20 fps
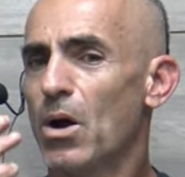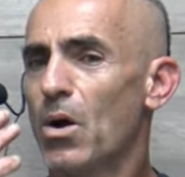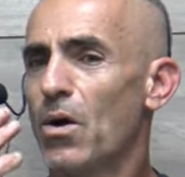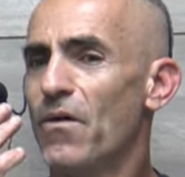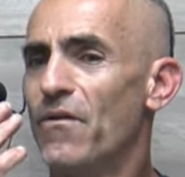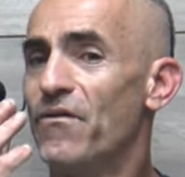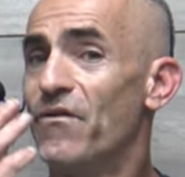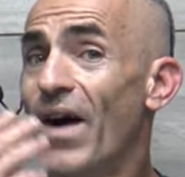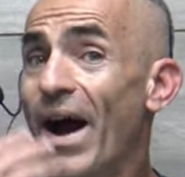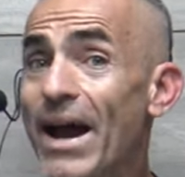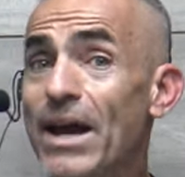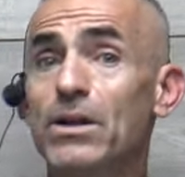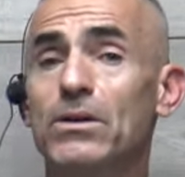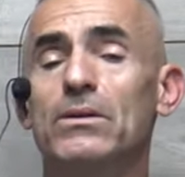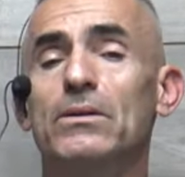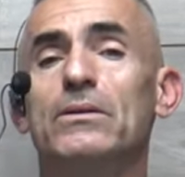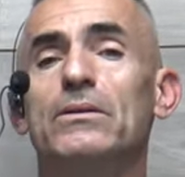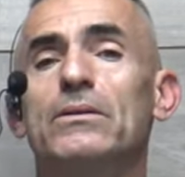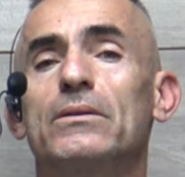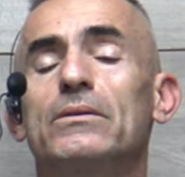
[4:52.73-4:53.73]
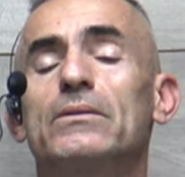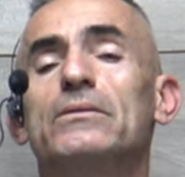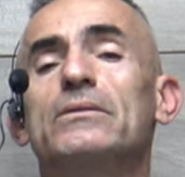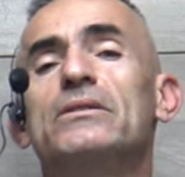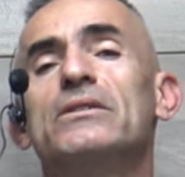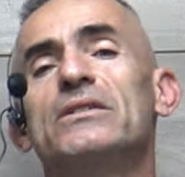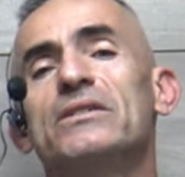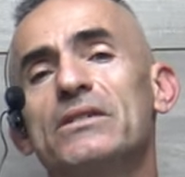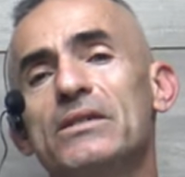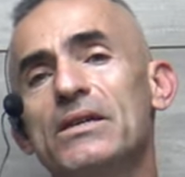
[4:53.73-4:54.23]
vital to
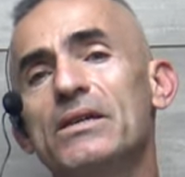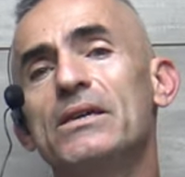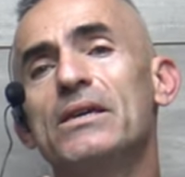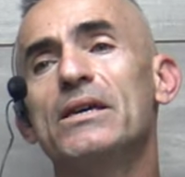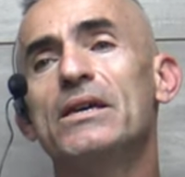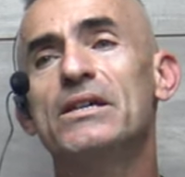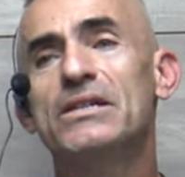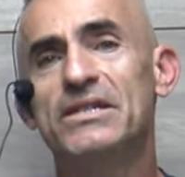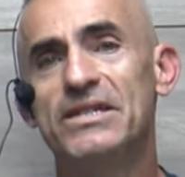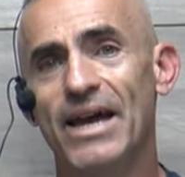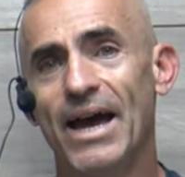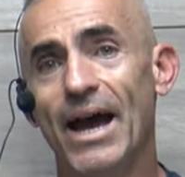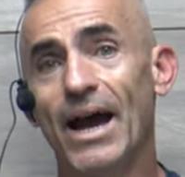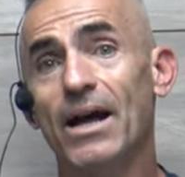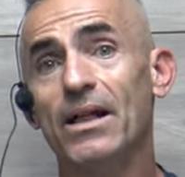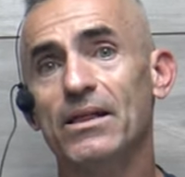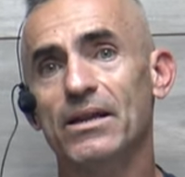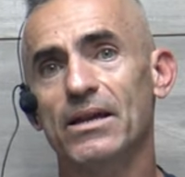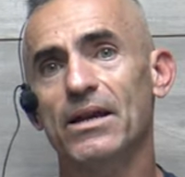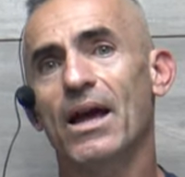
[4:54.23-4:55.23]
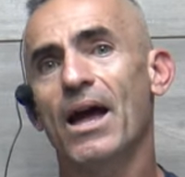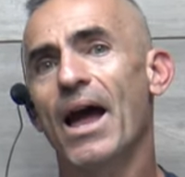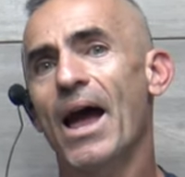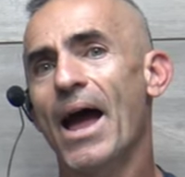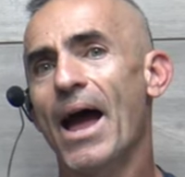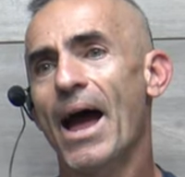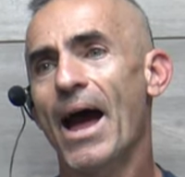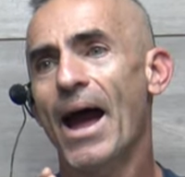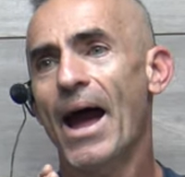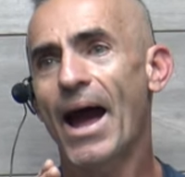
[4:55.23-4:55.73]
see exactly
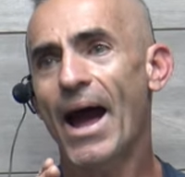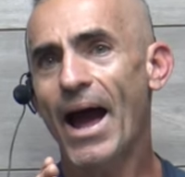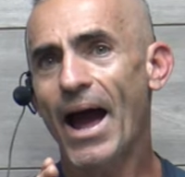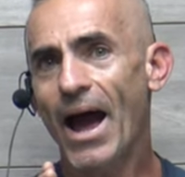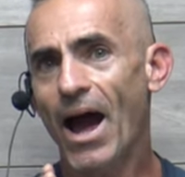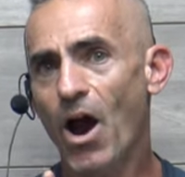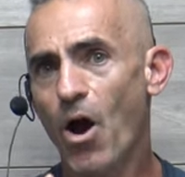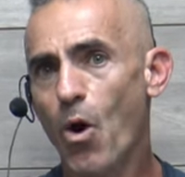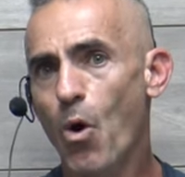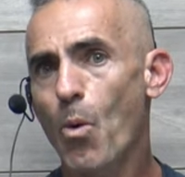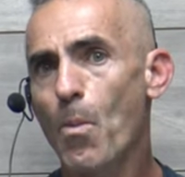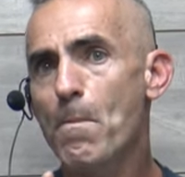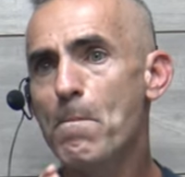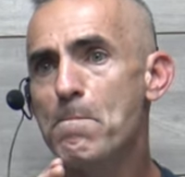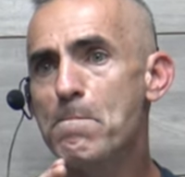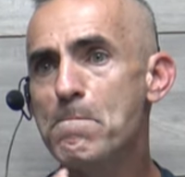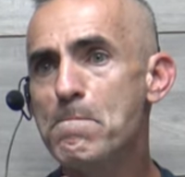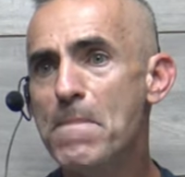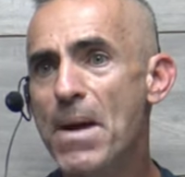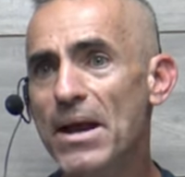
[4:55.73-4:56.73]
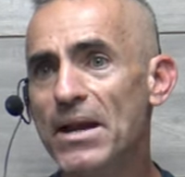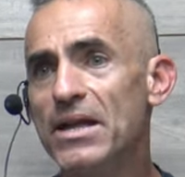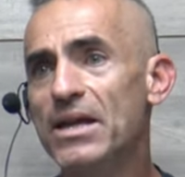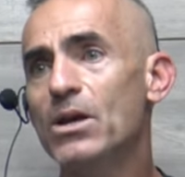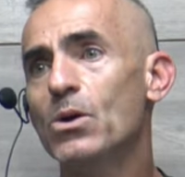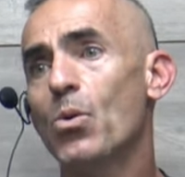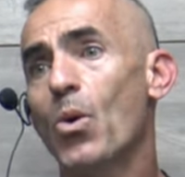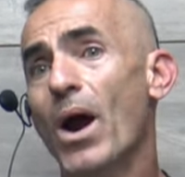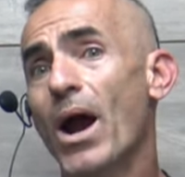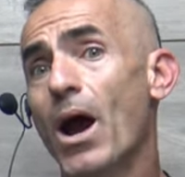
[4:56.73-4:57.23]
how many
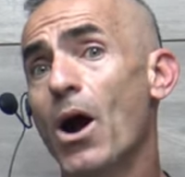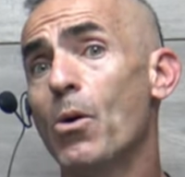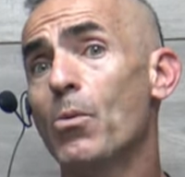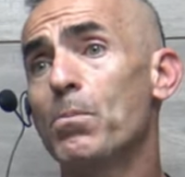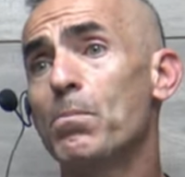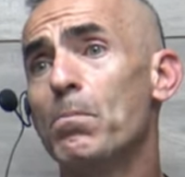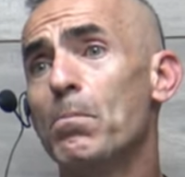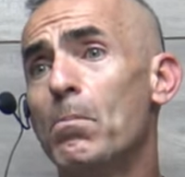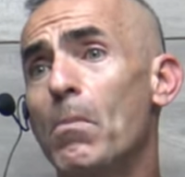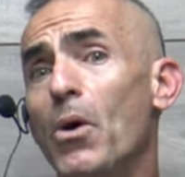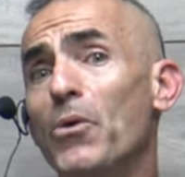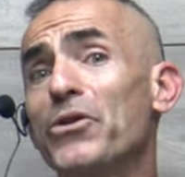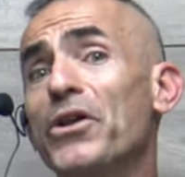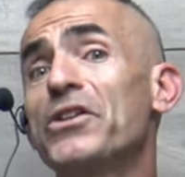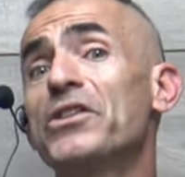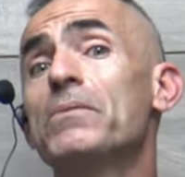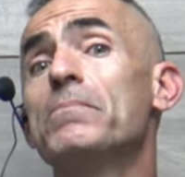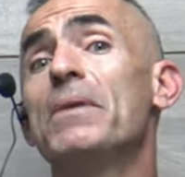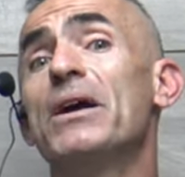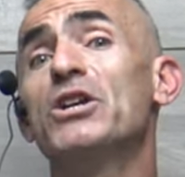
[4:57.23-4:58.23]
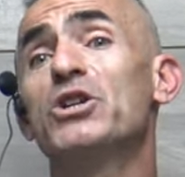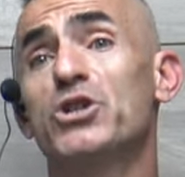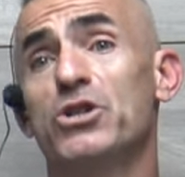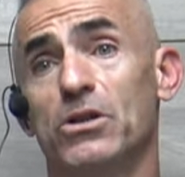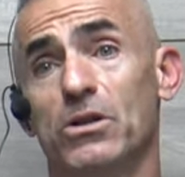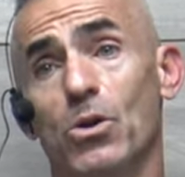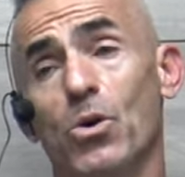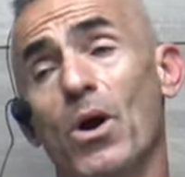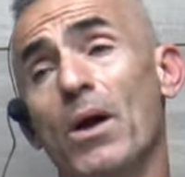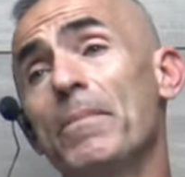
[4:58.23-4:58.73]
or how
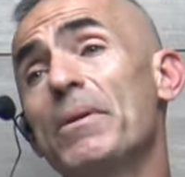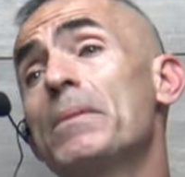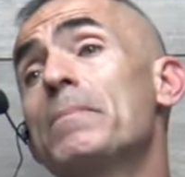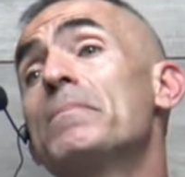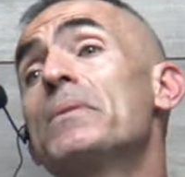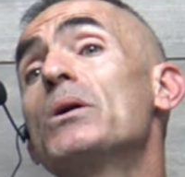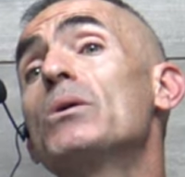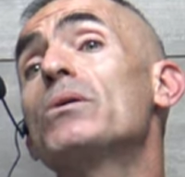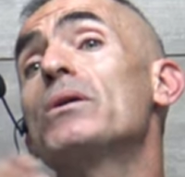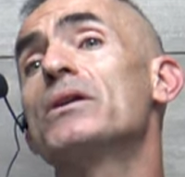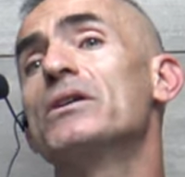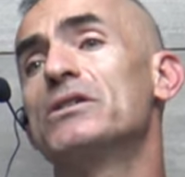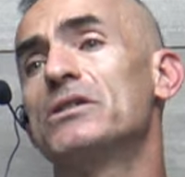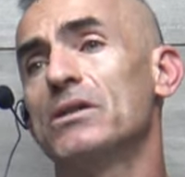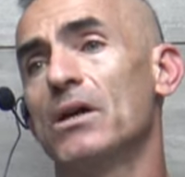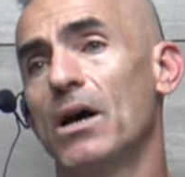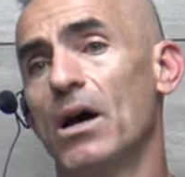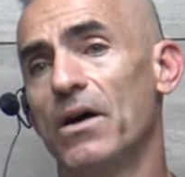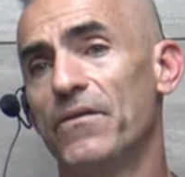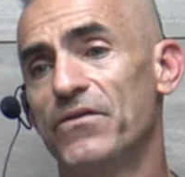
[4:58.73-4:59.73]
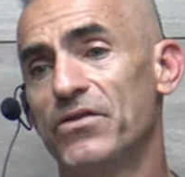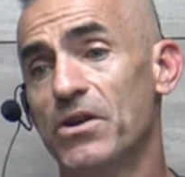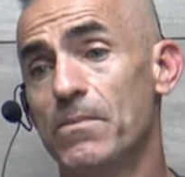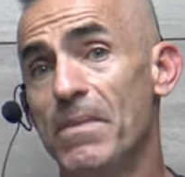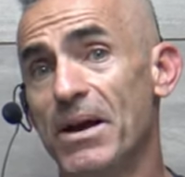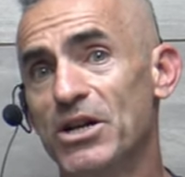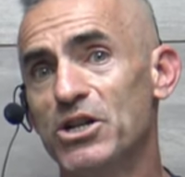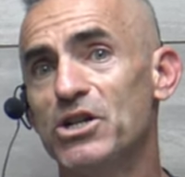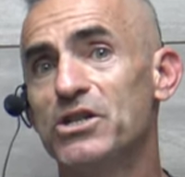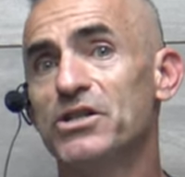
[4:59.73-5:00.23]
multidimensional, or how many myriads of
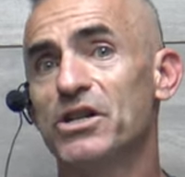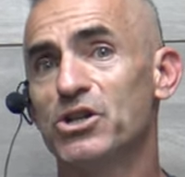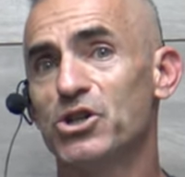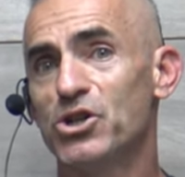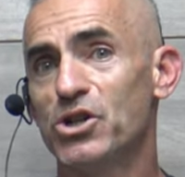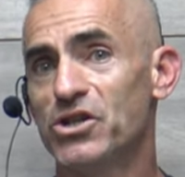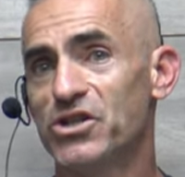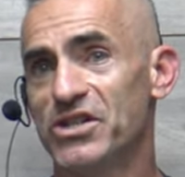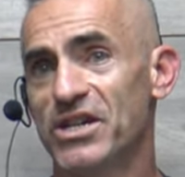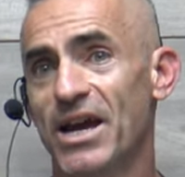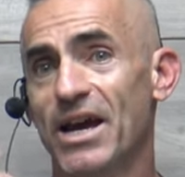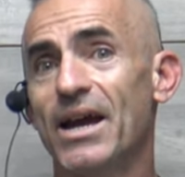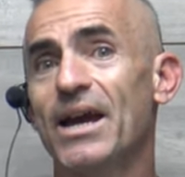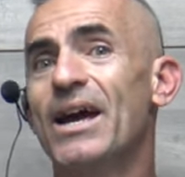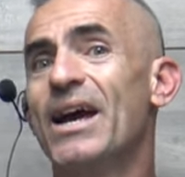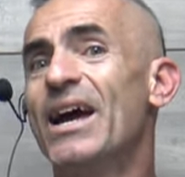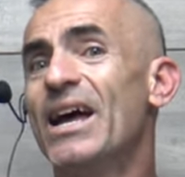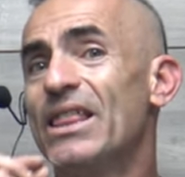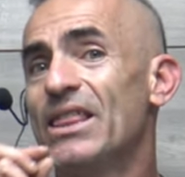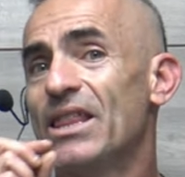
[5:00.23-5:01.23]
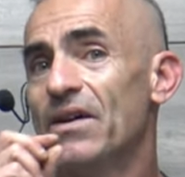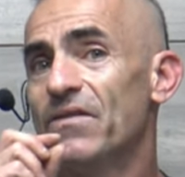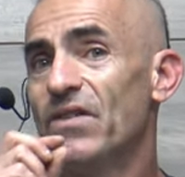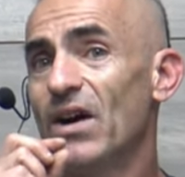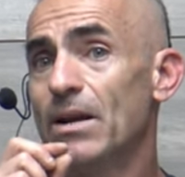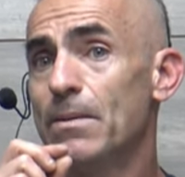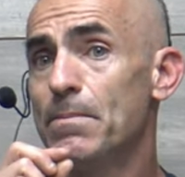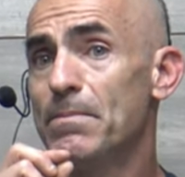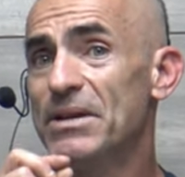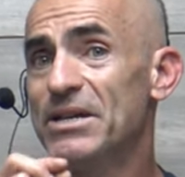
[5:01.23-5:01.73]
dimensions, I should say, that
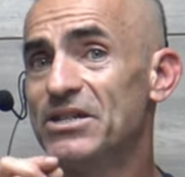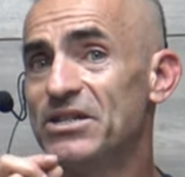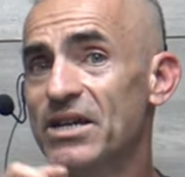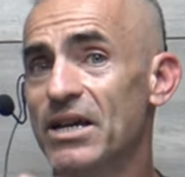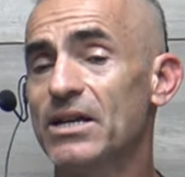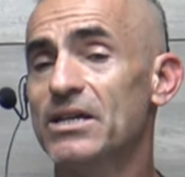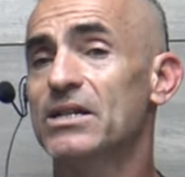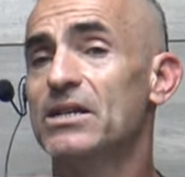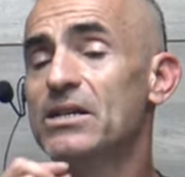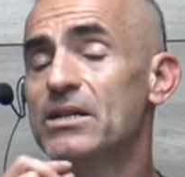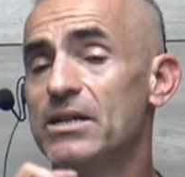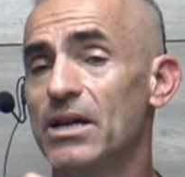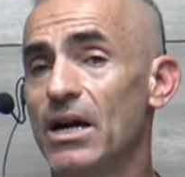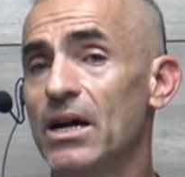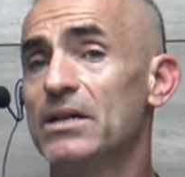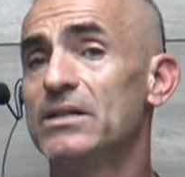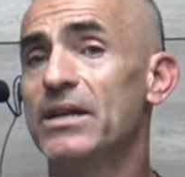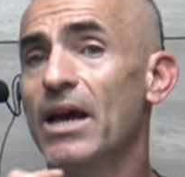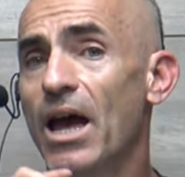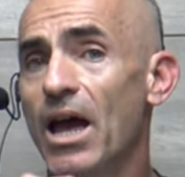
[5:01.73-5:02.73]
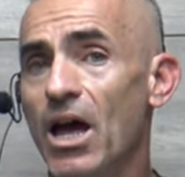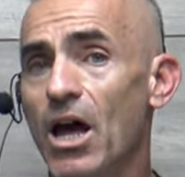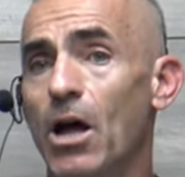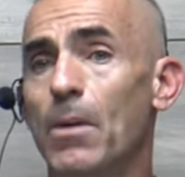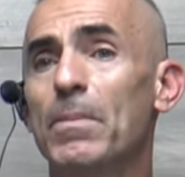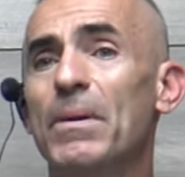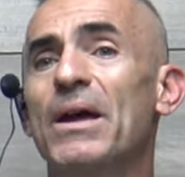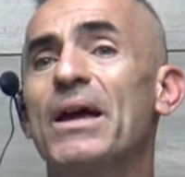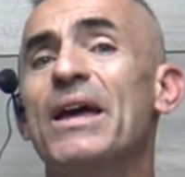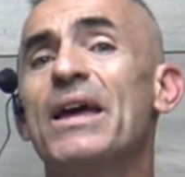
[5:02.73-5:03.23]
vitamin B6 does
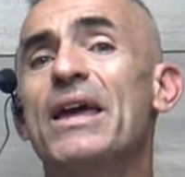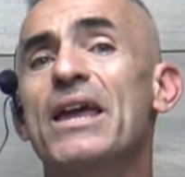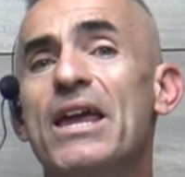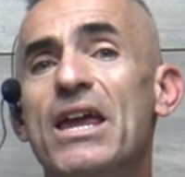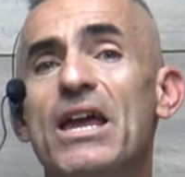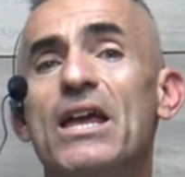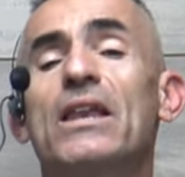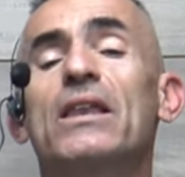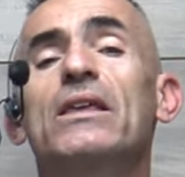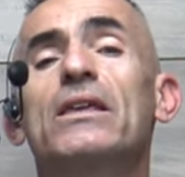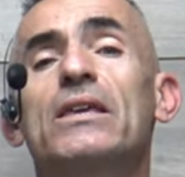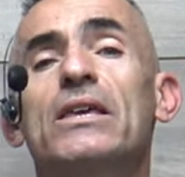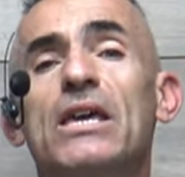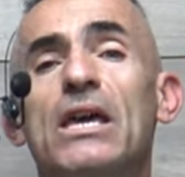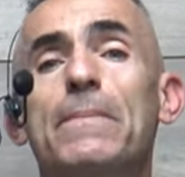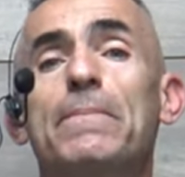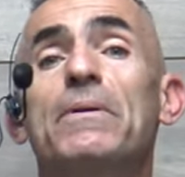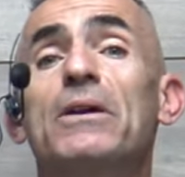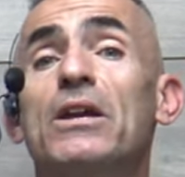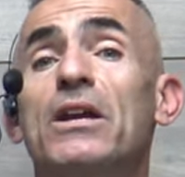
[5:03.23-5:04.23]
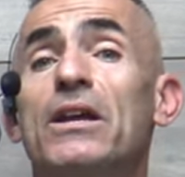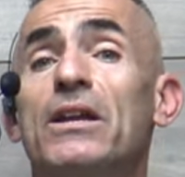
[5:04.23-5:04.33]
help in keeping